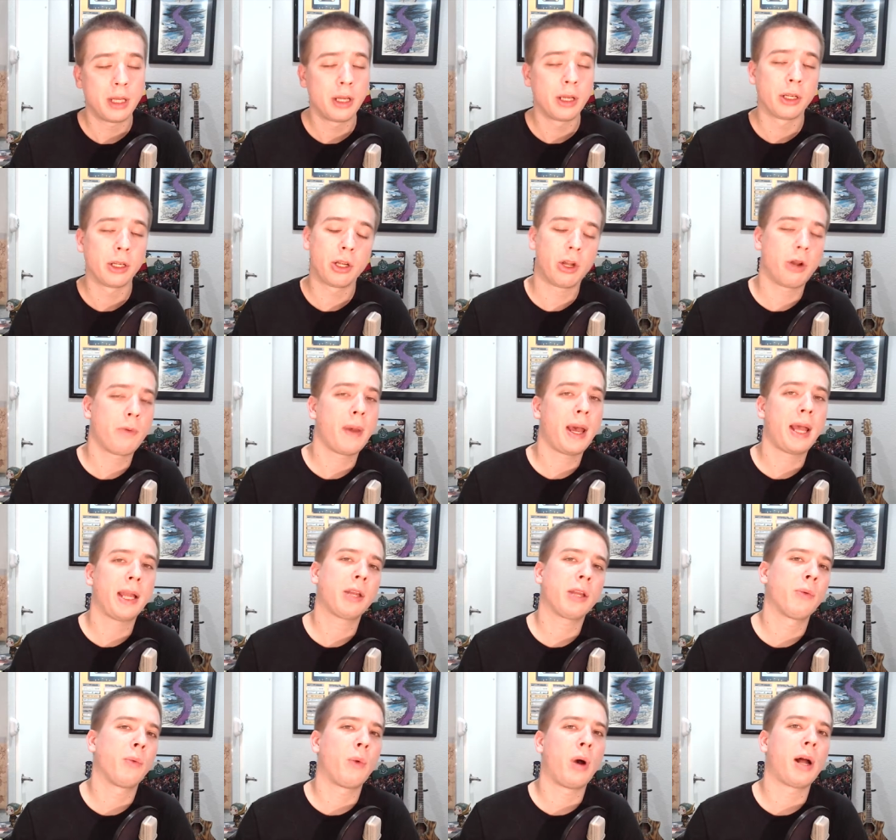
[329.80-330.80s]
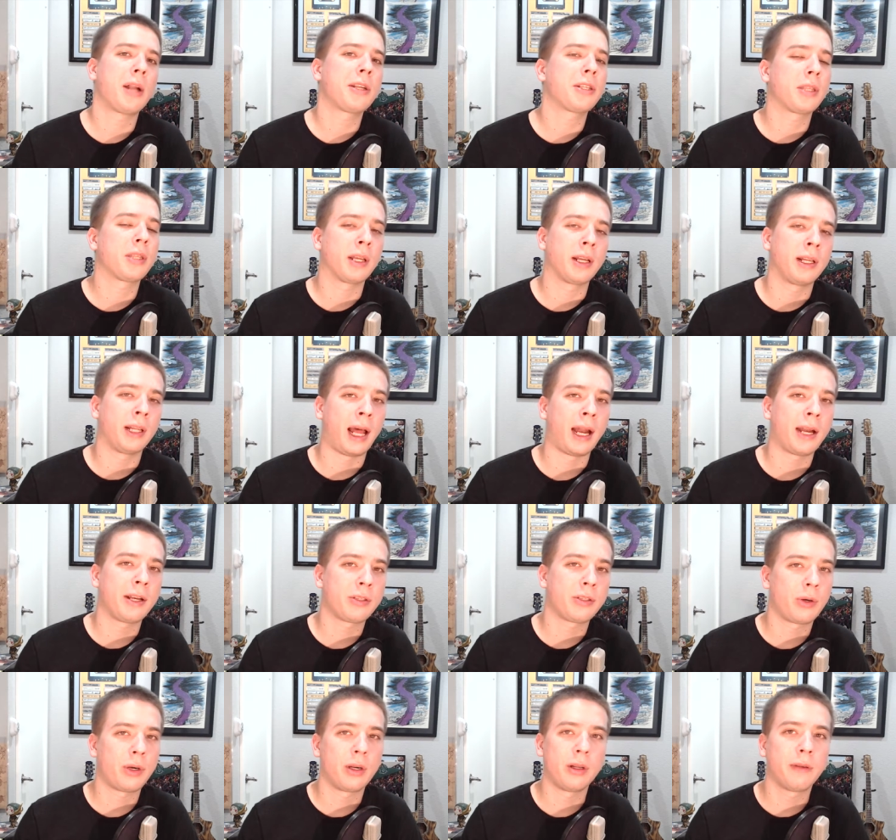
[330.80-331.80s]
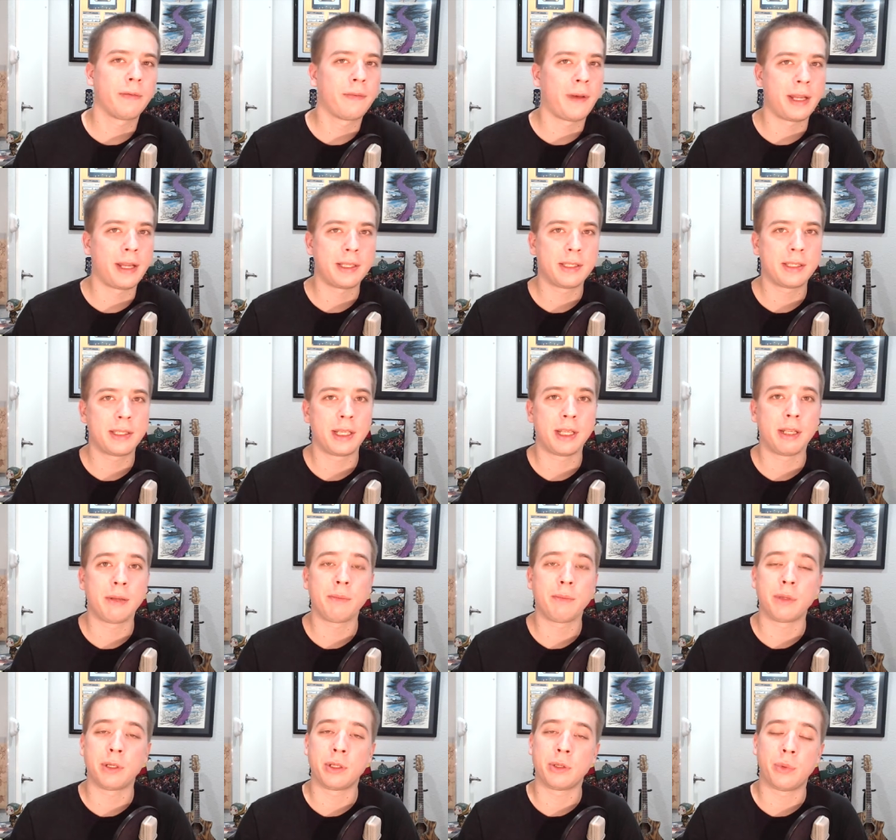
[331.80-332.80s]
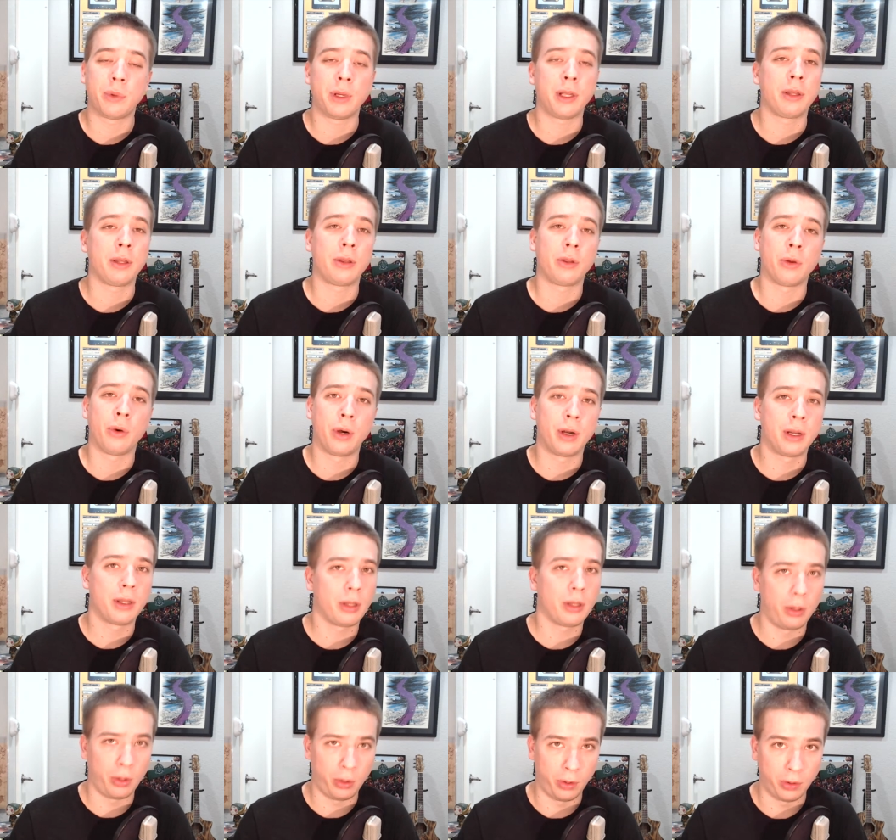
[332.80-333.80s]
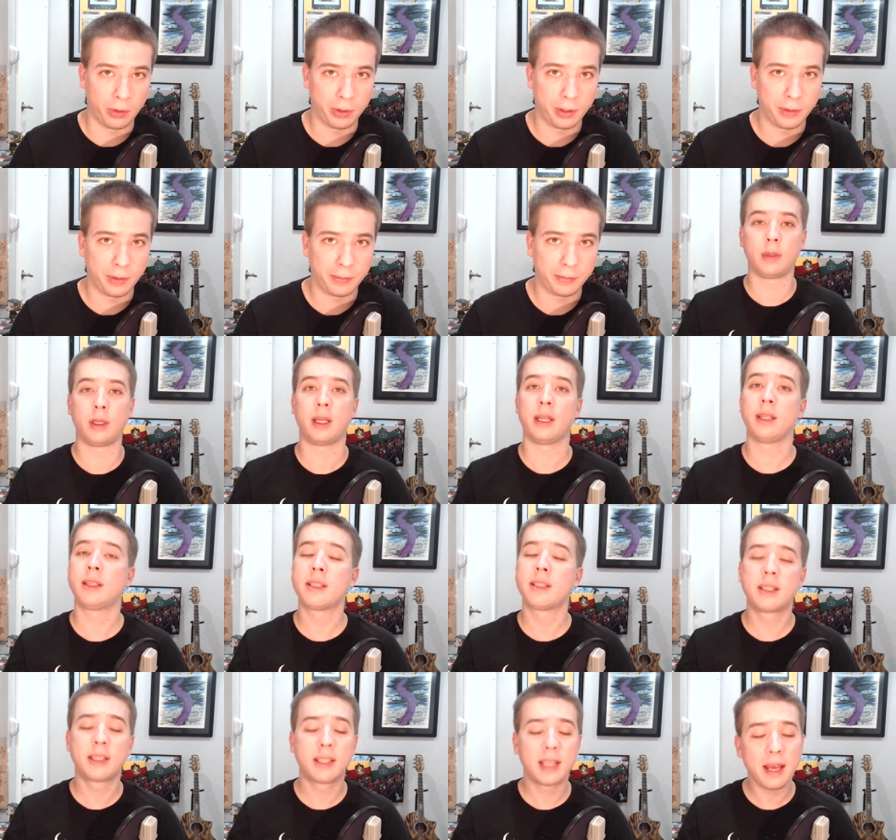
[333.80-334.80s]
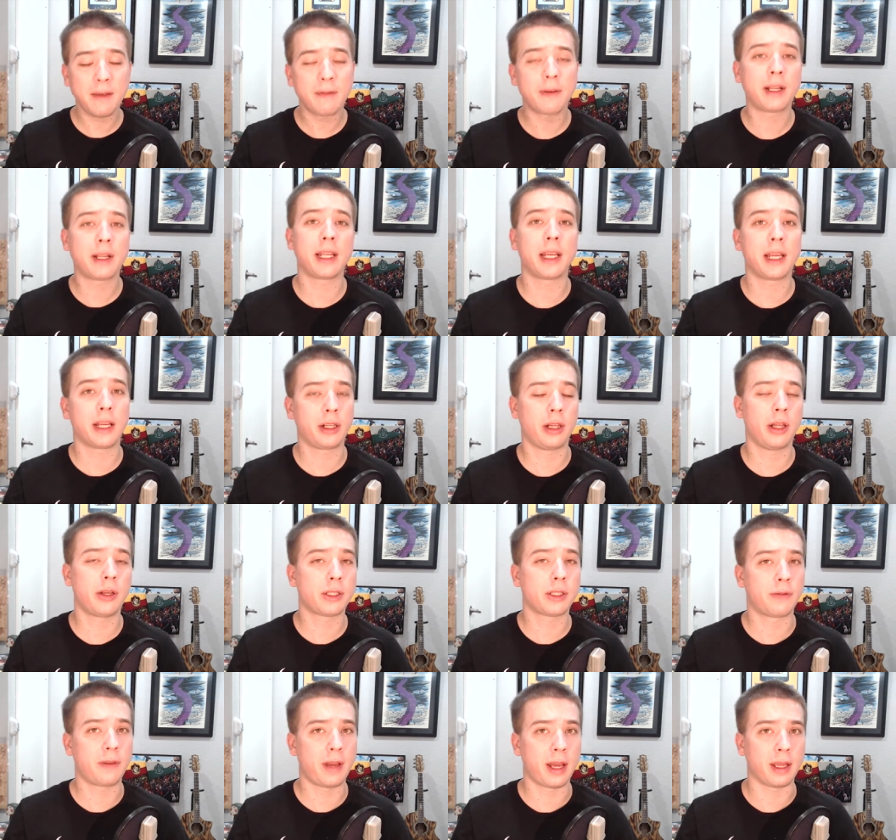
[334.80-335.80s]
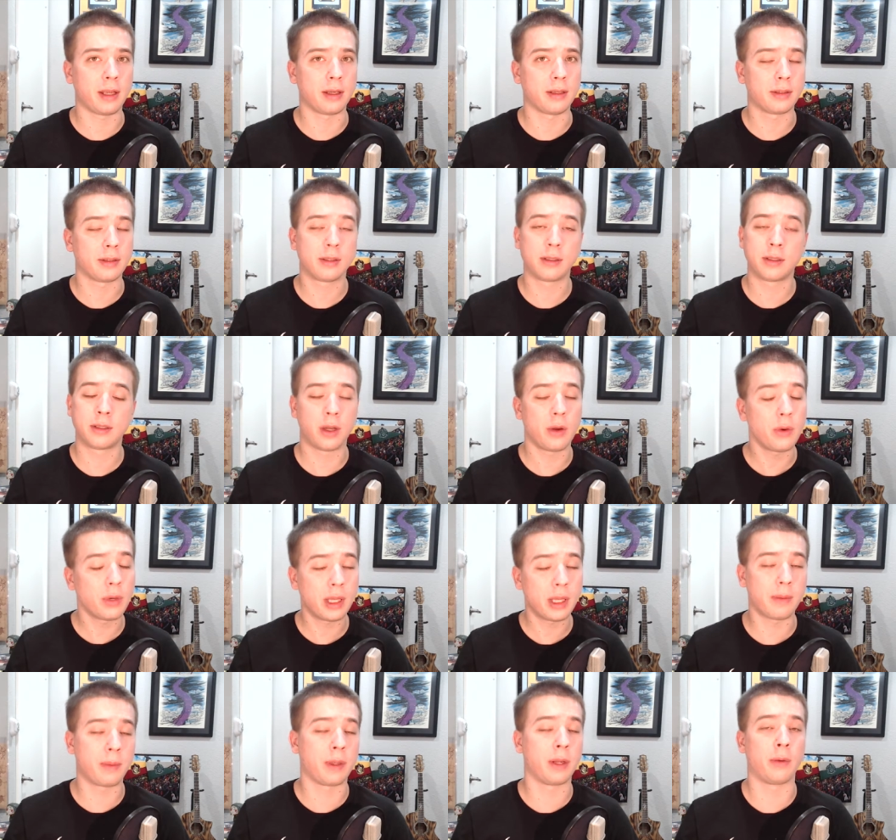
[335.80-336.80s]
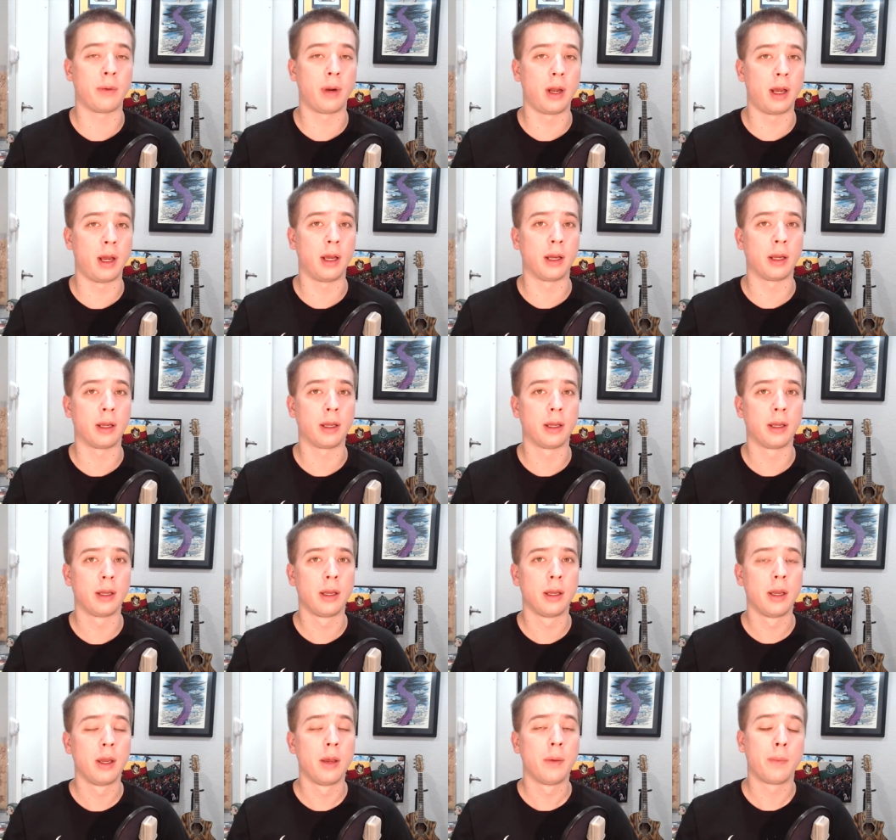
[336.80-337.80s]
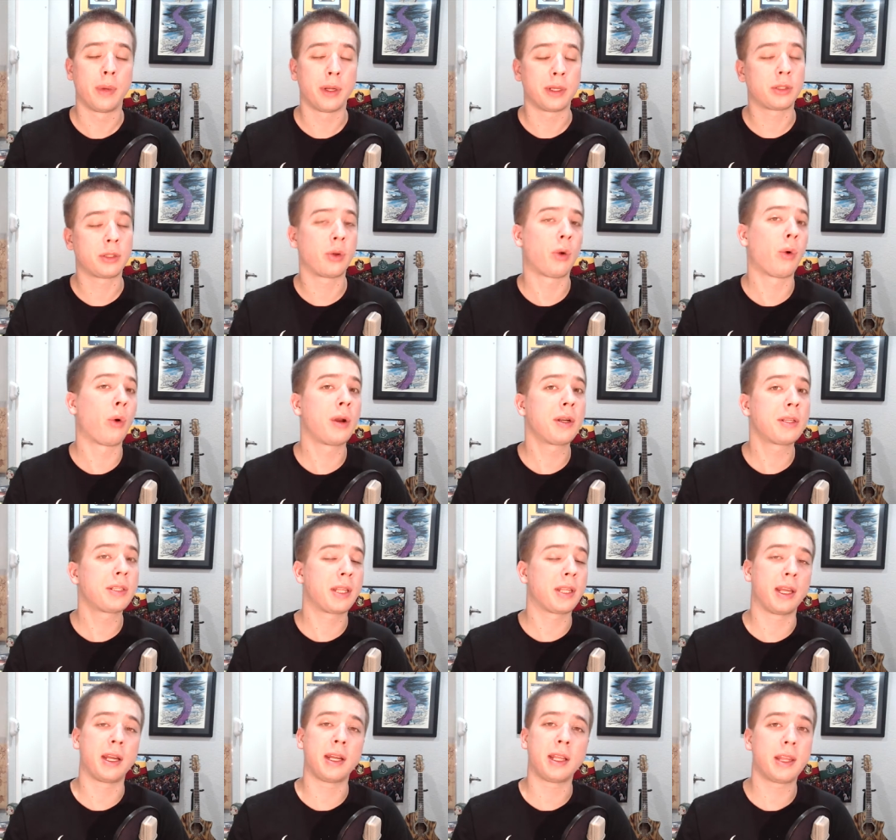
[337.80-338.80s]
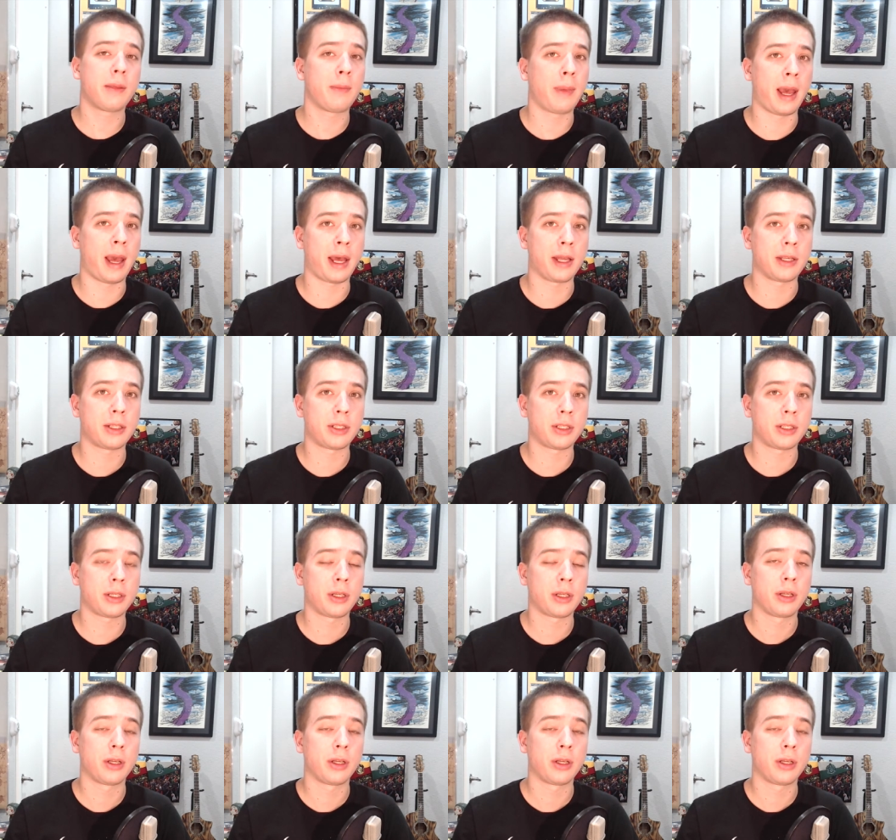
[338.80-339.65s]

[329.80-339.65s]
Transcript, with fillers: go back and watch the gladiatorial fight scene between Thor and the Hulk. It's definitely a close fight, don't get me wrong, but towards the end of the match,